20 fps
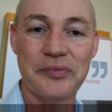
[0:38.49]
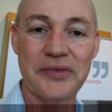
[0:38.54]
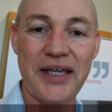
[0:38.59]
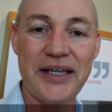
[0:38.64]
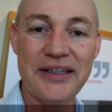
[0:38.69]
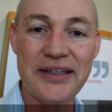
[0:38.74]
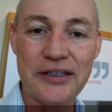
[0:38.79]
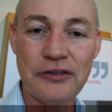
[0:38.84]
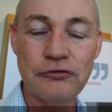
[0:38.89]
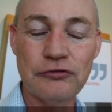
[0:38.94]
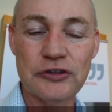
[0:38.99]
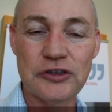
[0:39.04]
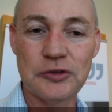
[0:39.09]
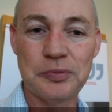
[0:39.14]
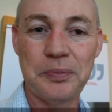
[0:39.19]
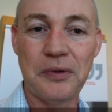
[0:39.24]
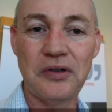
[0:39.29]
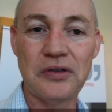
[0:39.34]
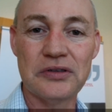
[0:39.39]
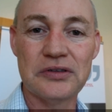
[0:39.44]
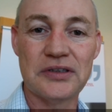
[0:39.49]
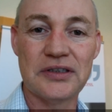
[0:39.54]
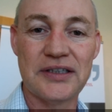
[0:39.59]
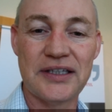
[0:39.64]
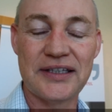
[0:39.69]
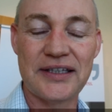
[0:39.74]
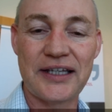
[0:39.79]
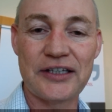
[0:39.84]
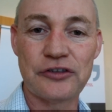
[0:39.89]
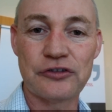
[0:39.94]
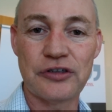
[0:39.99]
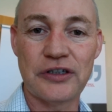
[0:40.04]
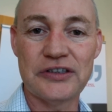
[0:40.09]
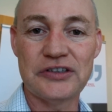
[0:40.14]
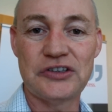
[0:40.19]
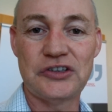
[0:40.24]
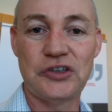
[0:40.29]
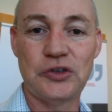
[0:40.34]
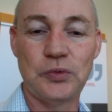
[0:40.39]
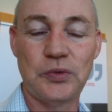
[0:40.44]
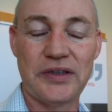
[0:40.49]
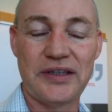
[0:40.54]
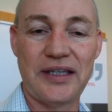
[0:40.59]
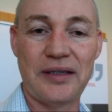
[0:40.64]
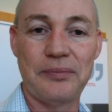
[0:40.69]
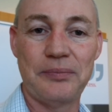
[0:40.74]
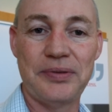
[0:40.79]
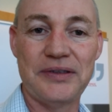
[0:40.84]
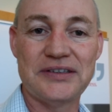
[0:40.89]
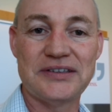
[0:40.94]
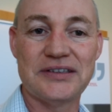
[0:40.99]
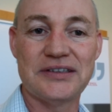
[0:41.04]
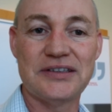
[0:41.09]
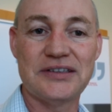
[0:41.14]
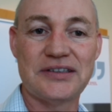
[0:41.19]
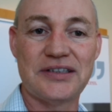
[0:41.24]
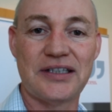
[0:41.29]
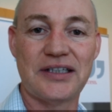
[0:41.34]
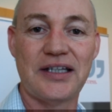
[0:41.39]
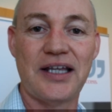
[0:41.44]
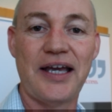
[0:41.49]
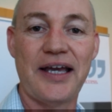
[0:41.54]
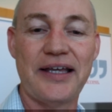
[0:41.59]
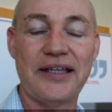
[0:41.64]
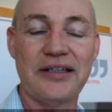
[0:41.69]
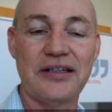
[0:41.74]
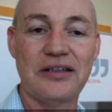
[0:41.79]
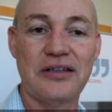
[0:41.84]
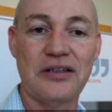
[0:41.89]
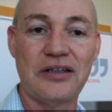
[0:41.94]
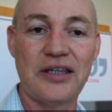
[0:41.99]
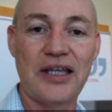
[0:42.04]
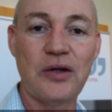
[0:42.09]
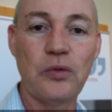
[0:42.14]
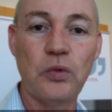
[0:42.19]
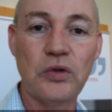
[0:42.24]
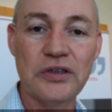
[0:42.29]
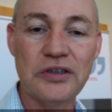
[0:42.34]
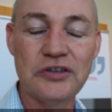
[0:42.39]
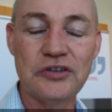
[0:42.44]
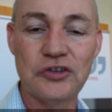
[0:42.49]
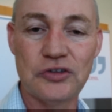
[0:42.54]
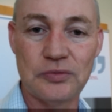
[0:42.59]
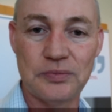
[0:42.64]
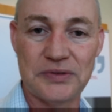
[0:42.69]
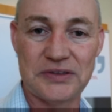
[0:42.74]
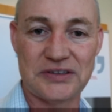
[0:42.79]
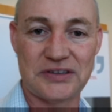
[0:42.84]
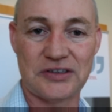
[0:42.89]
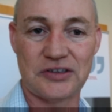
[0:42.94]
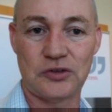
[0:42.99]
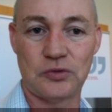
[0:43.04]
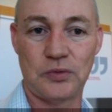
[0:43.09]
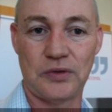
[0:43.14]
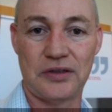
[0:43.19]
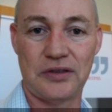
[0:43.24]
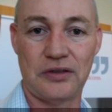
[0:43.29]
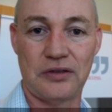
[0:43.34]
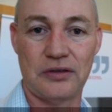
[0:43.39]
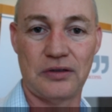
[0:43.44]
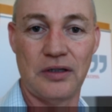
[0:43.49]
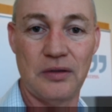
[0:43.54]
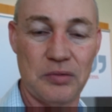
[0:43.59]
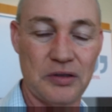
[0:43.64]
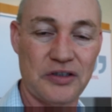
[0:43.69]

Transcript: they then respond and then they trust you with their business and they want to do business with you.